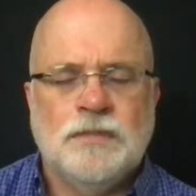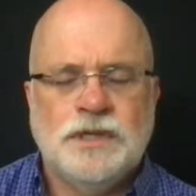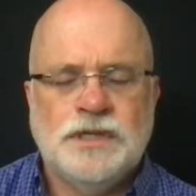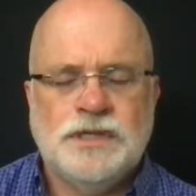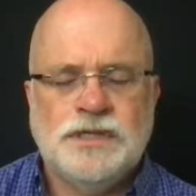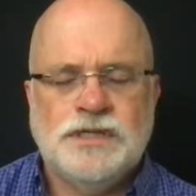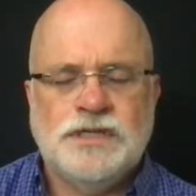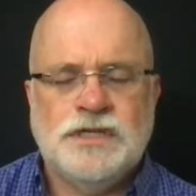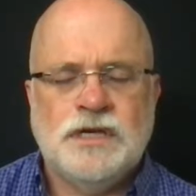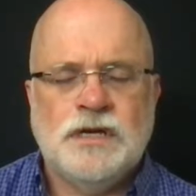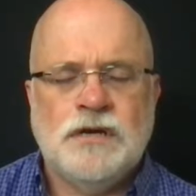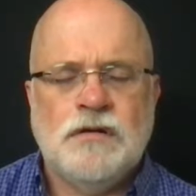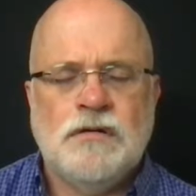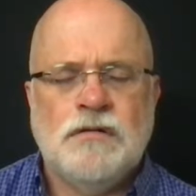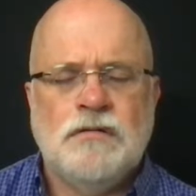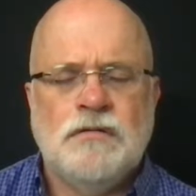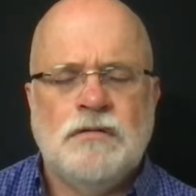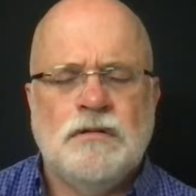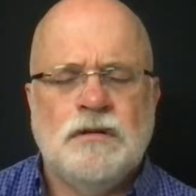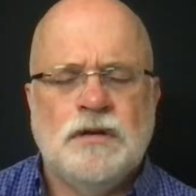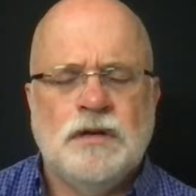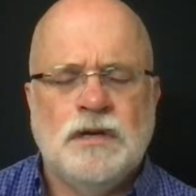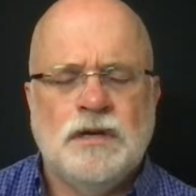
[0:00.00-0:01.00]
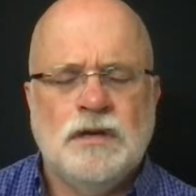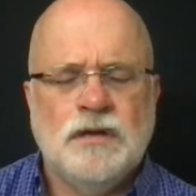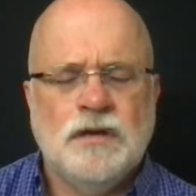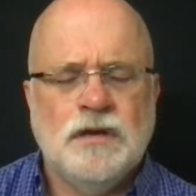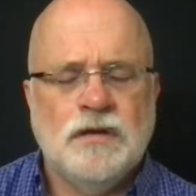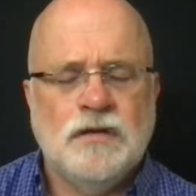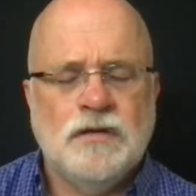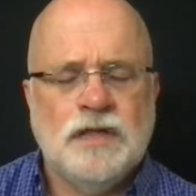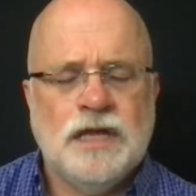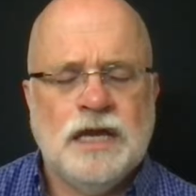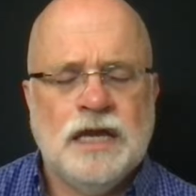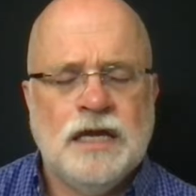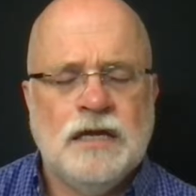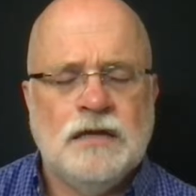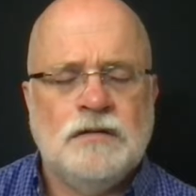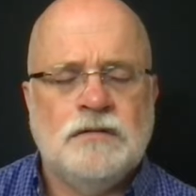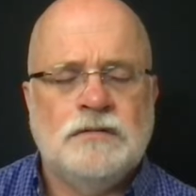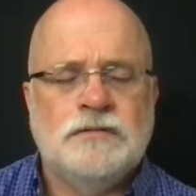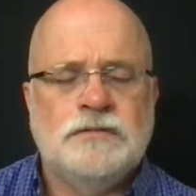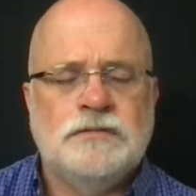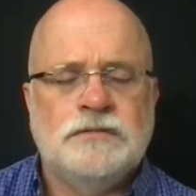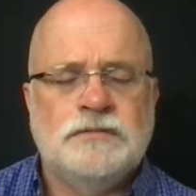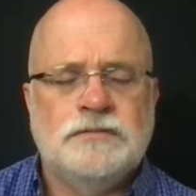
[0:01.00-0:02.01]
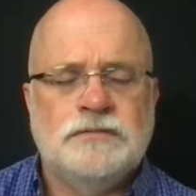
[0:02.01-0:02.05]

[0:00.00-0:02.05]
Be still and know that.